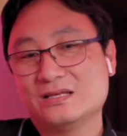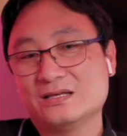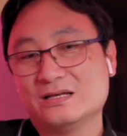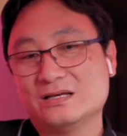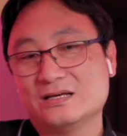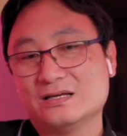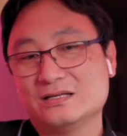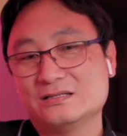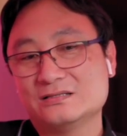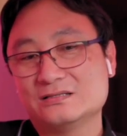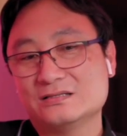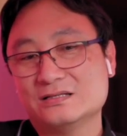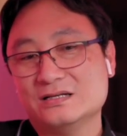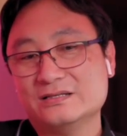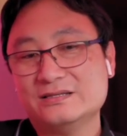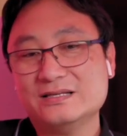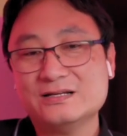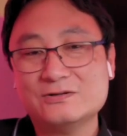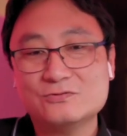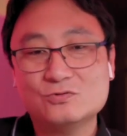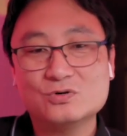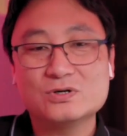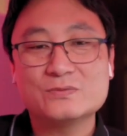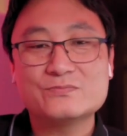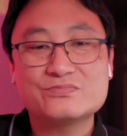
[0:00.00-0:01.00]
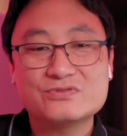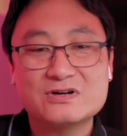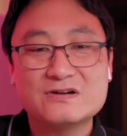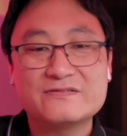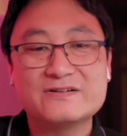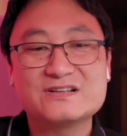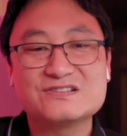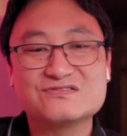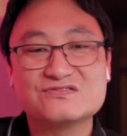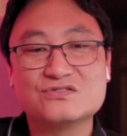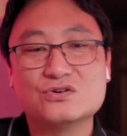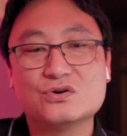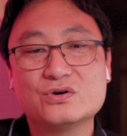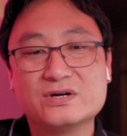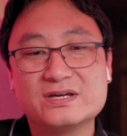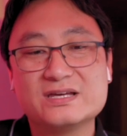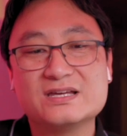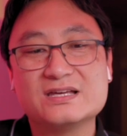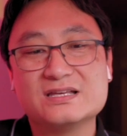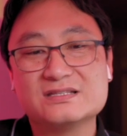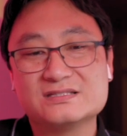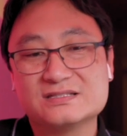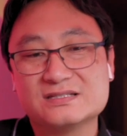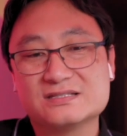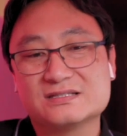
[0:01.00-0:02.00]
And I think what ProRes RAW
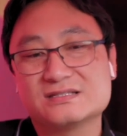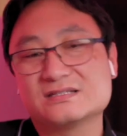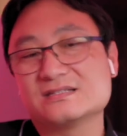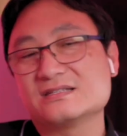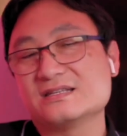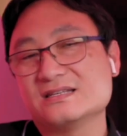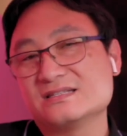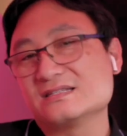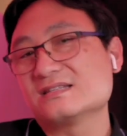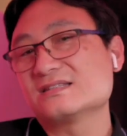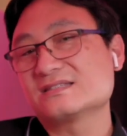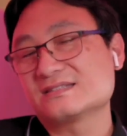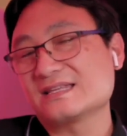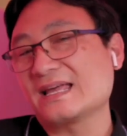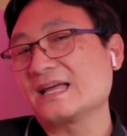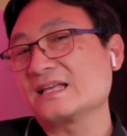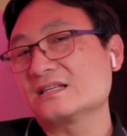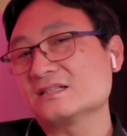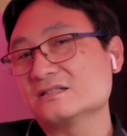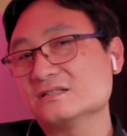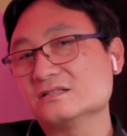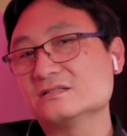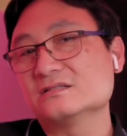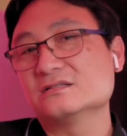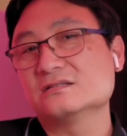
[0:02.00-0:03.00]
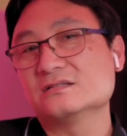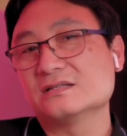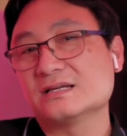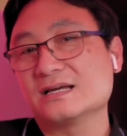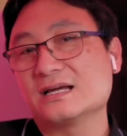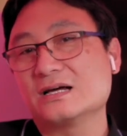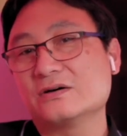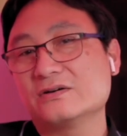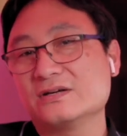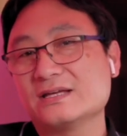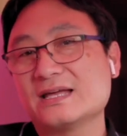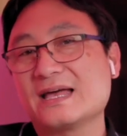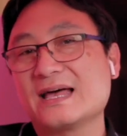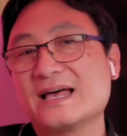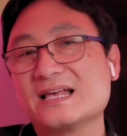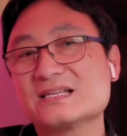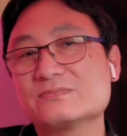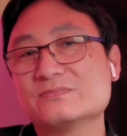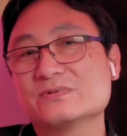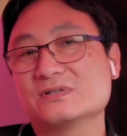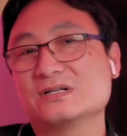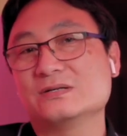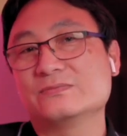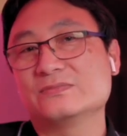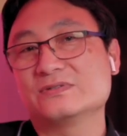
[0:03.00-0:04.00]
is a standard now. It has
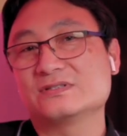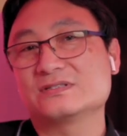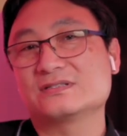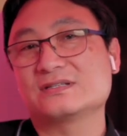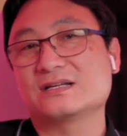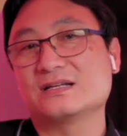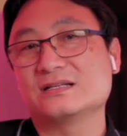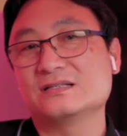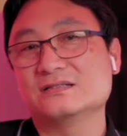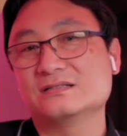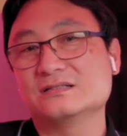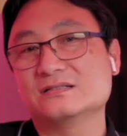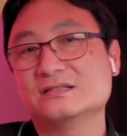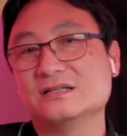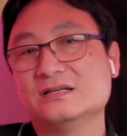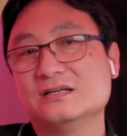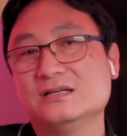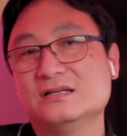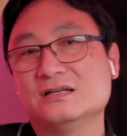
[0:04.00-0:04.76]
become a standard.